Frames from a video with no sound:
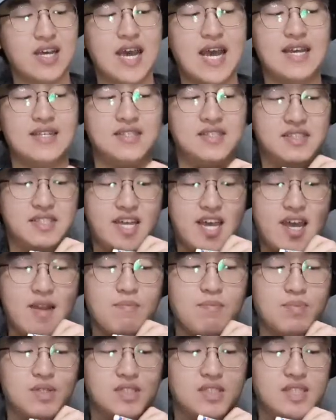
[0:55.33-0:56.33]
as
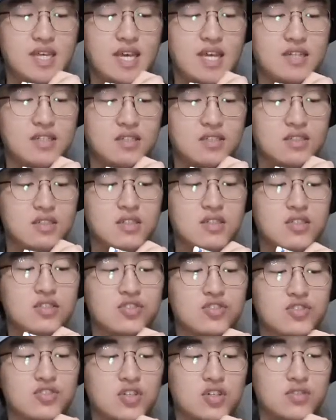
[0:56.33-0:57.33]
10%
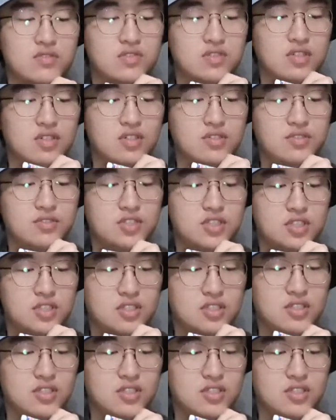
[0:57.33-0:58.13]
salt solution.